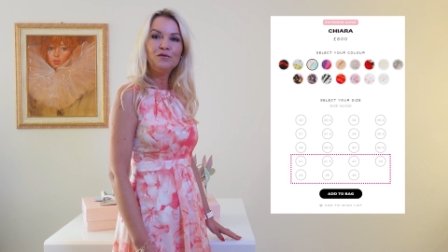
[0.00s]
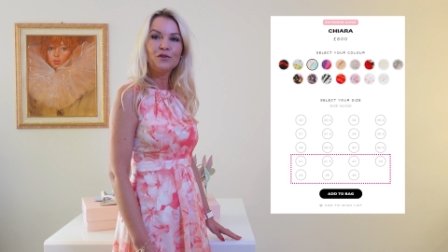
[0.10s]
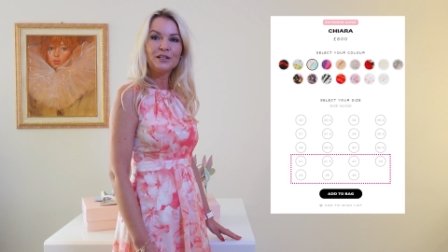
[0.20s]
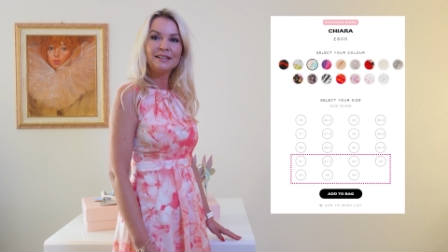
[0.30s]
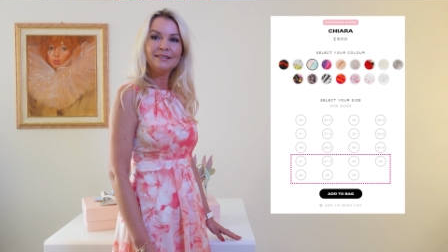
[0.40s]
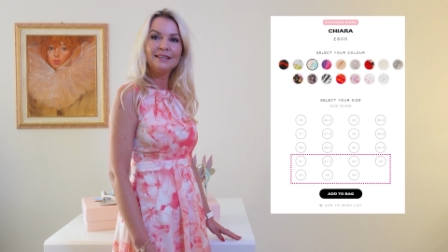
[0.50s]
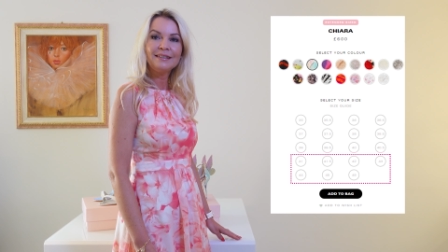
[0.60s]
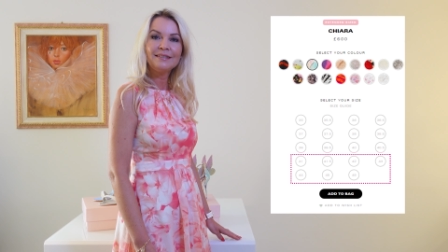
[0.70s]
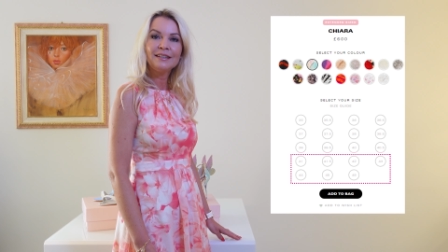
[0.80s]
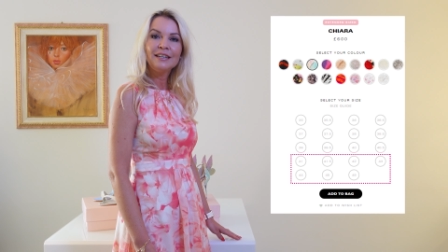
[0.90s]

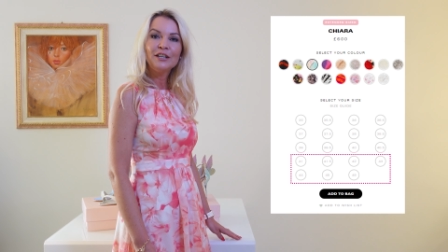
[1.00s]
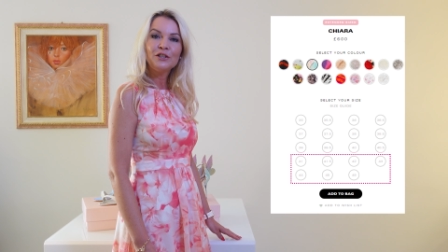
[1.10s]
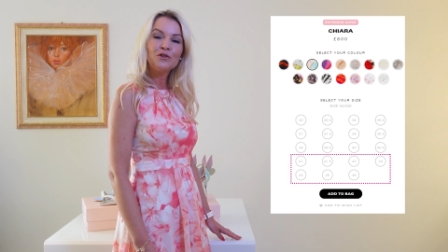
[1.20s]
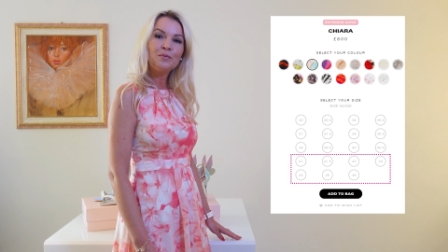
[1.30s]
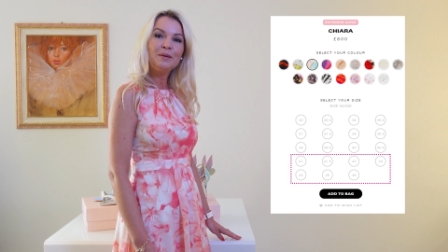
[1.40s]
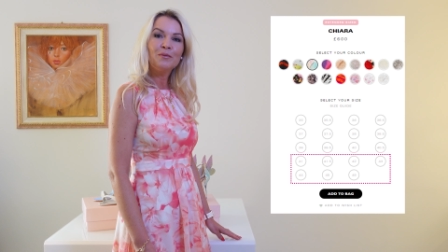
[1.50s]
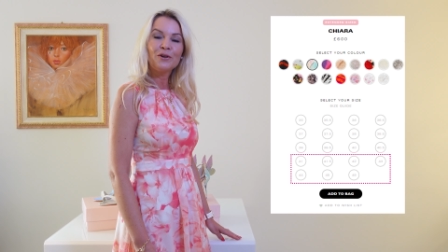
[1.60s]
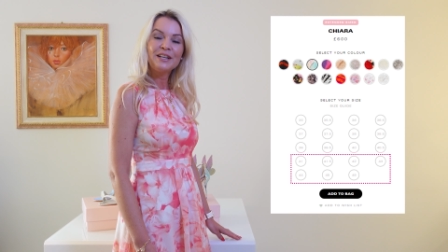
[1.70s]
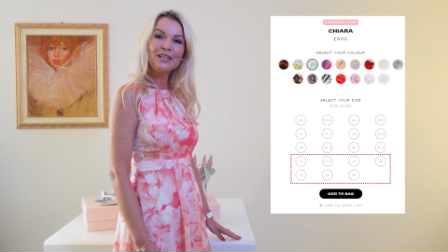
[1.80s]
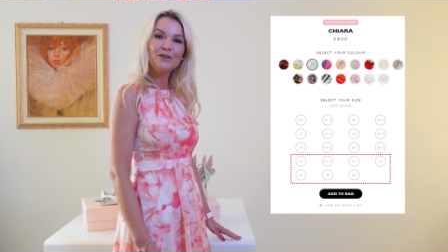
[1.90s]
46 to be
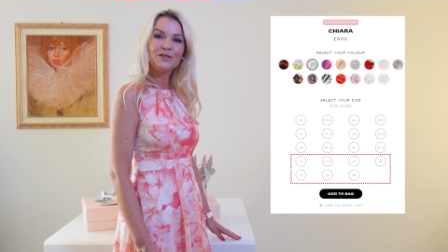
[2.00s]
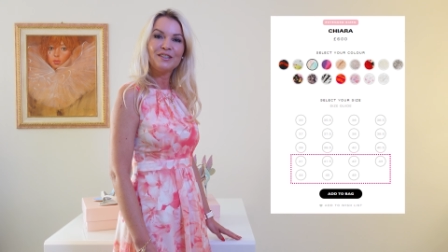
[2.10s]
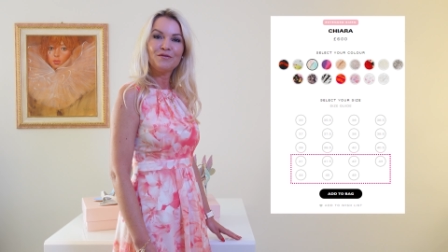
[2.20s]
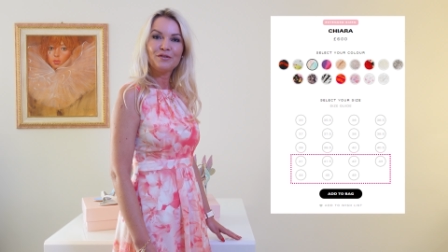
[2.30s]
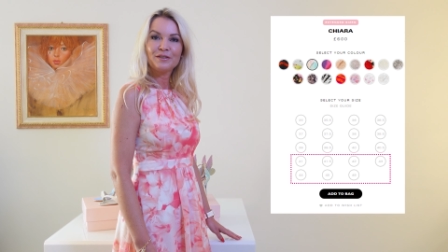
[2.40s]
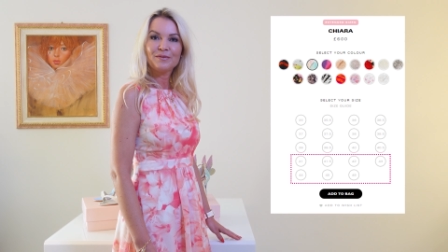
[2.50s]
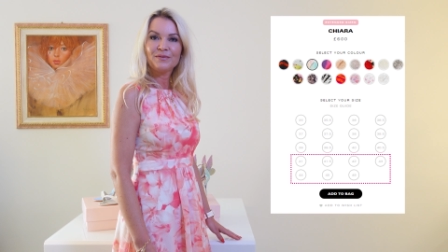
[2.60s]
more inclusive.